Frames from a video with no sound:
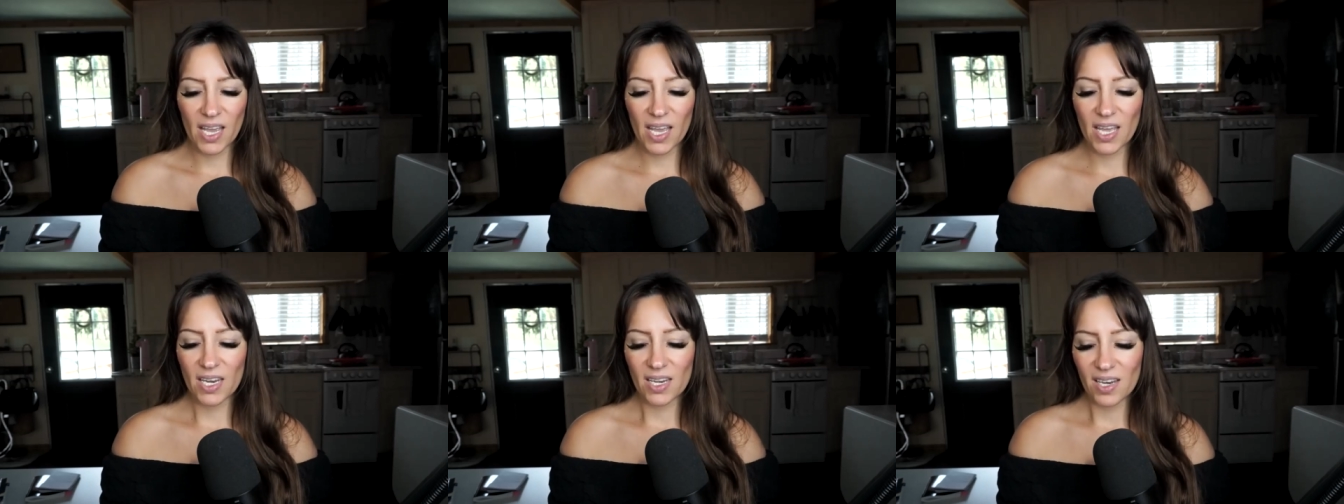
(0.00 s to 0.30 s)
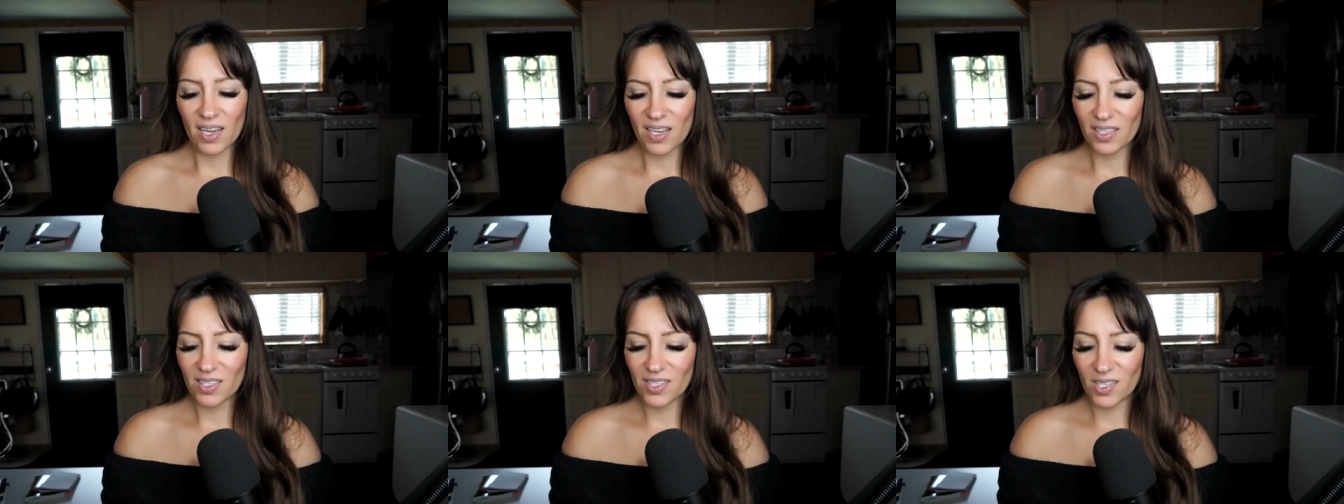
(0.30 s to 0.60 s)

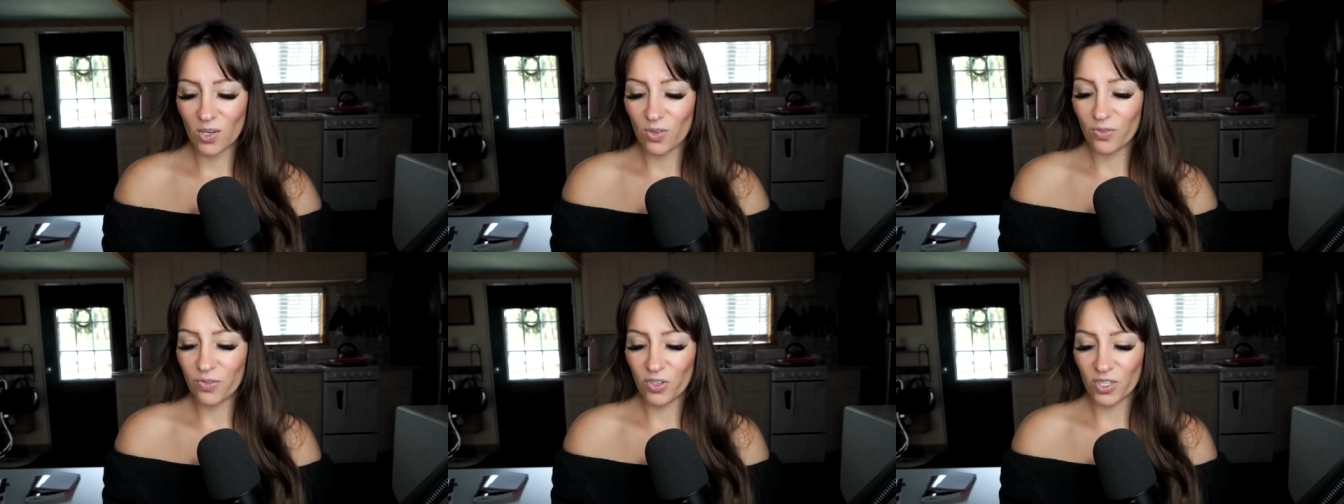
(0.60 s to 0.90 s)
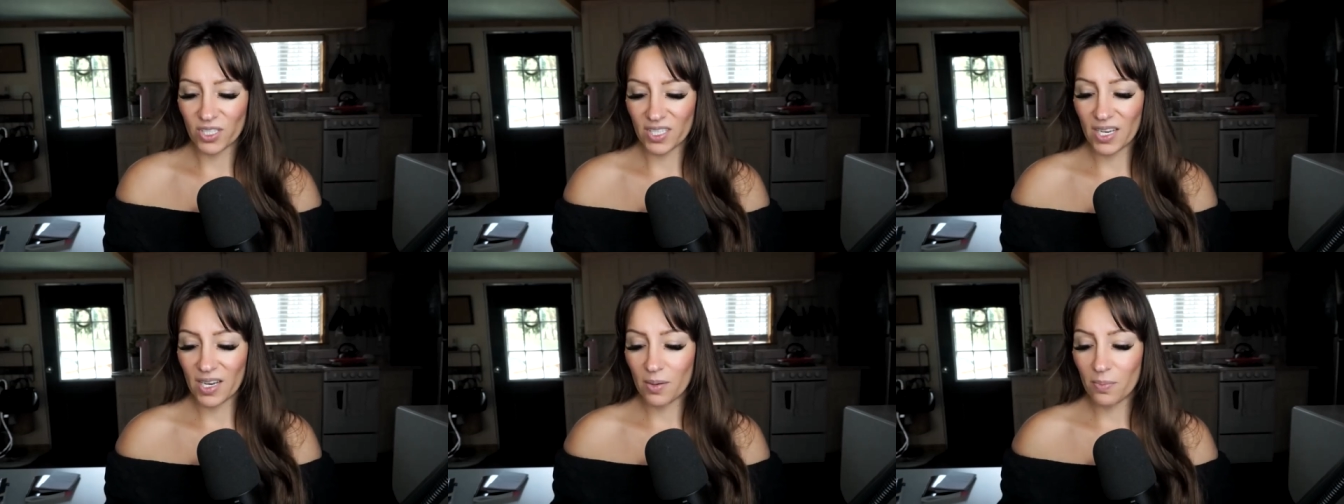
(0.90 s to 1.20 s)
And so, for
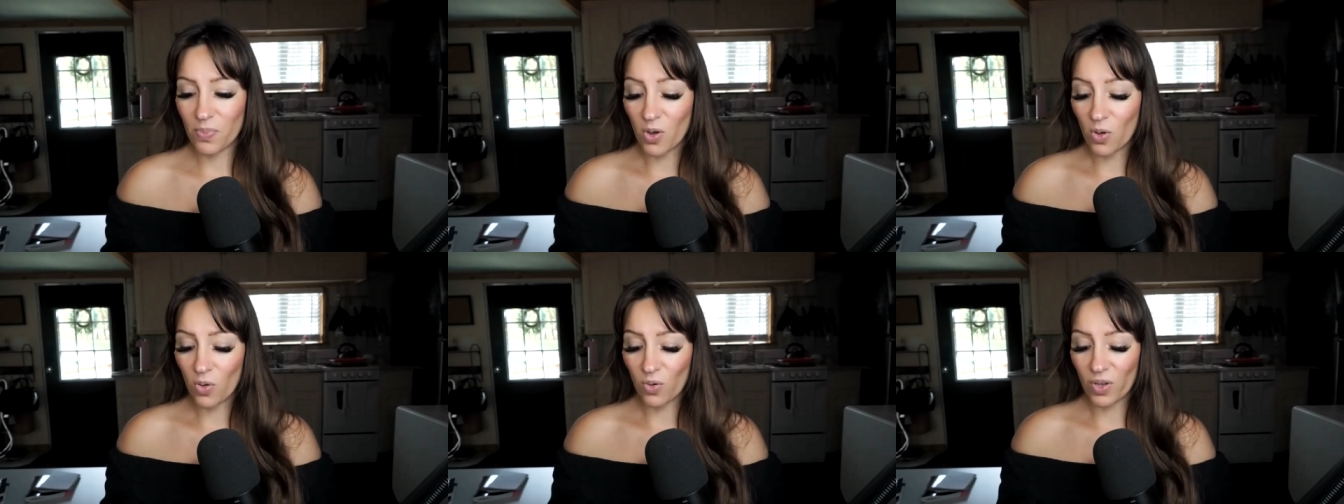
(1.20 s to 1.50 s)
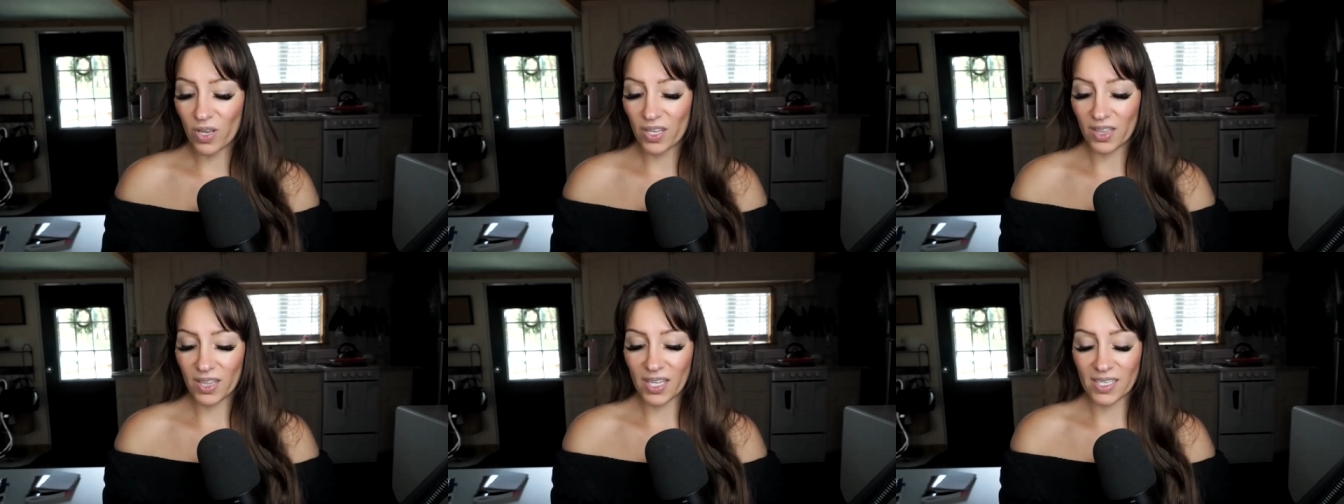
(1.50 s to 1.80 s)
example,
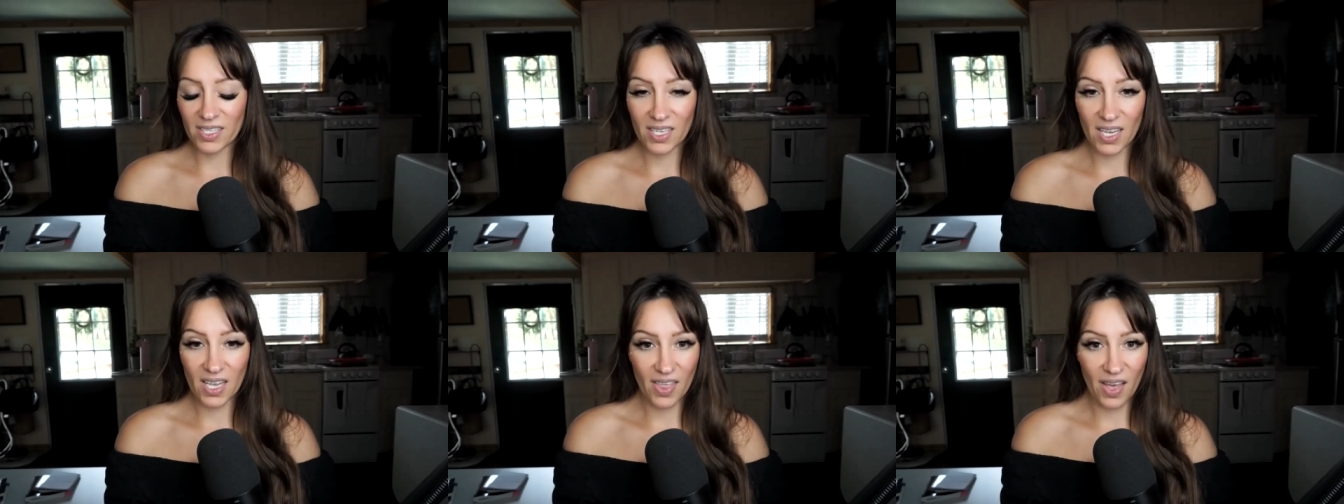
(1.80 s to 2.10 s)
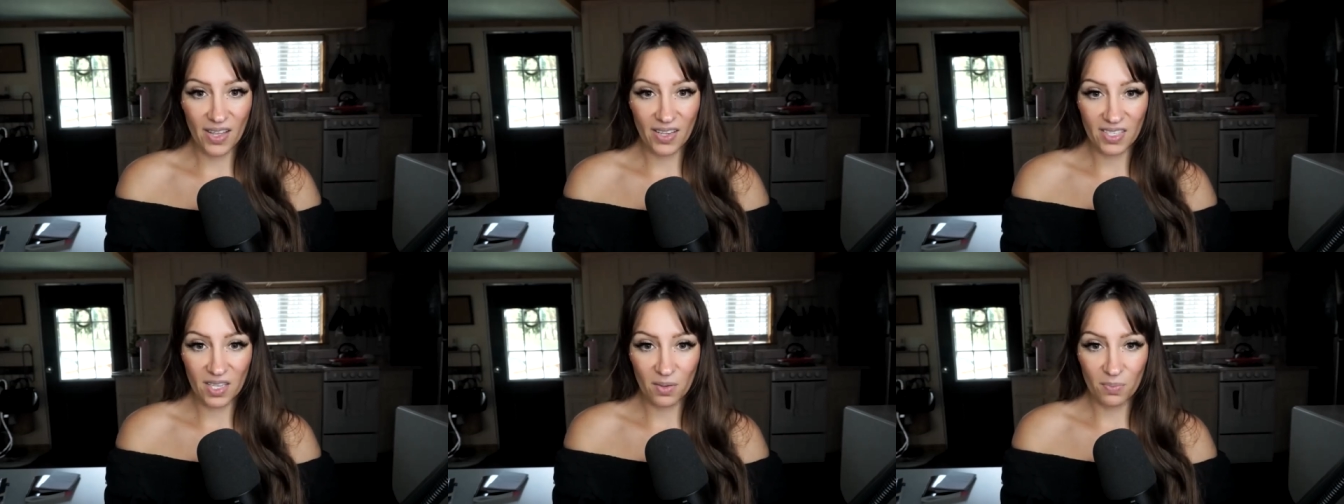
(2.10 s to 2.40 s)
let's say
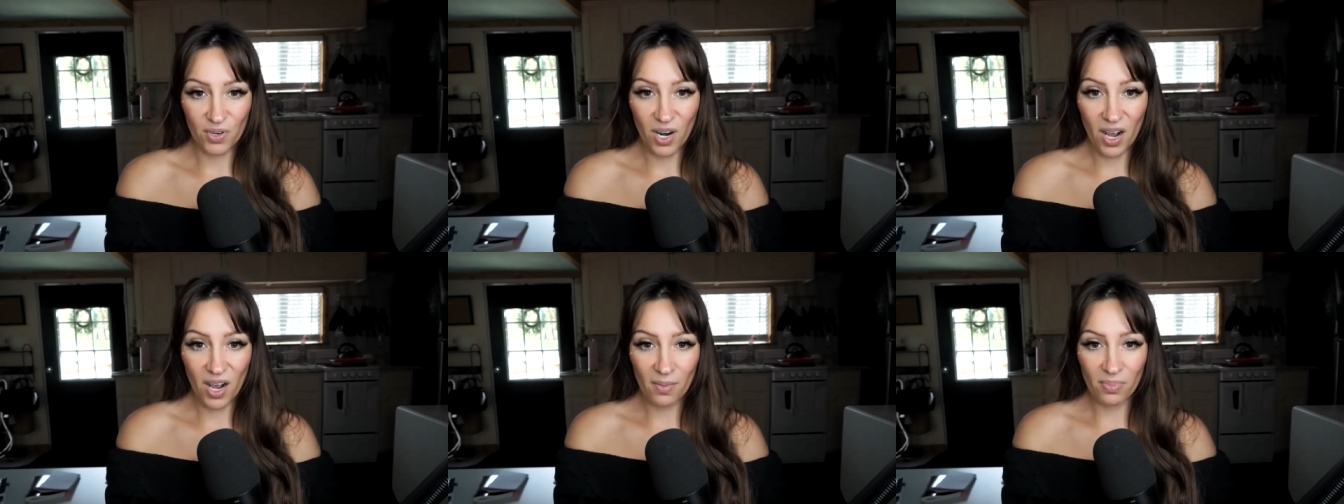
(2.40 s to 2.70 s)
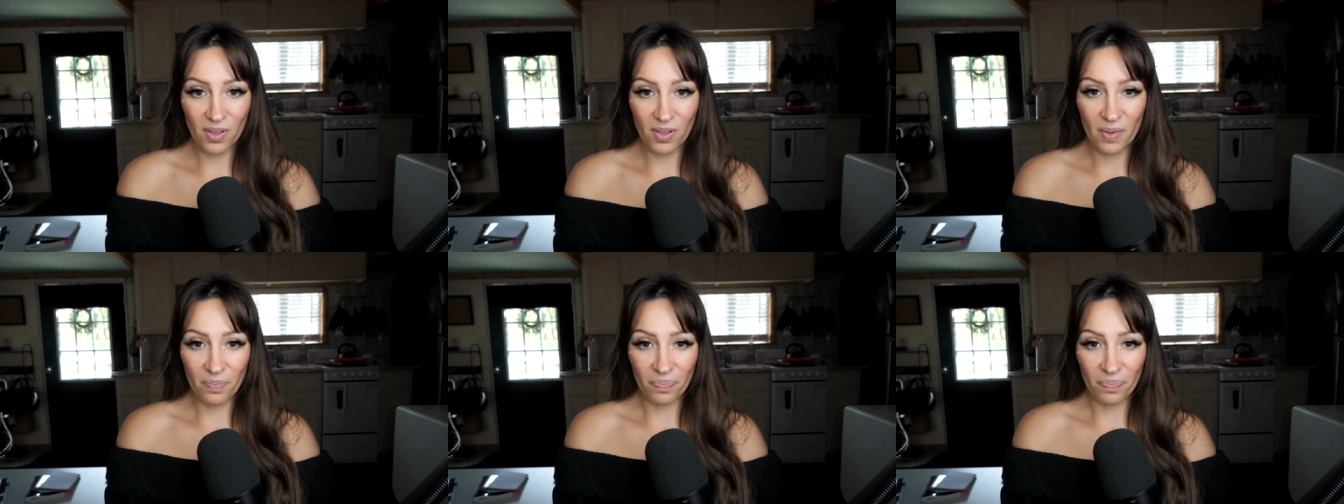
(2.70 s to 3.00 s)
that's the
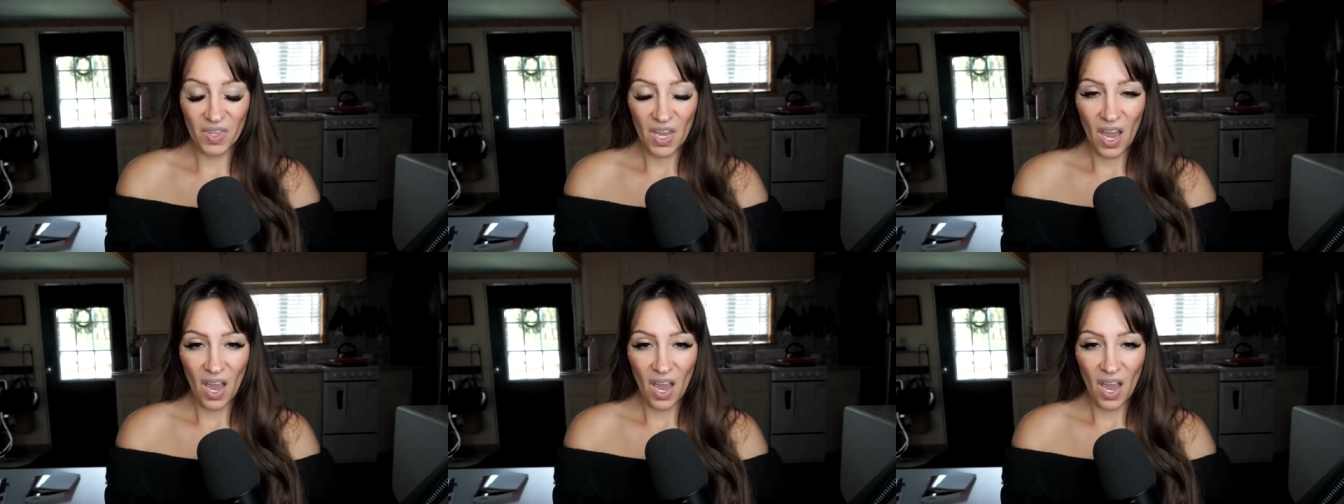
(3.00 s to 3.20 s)
problem.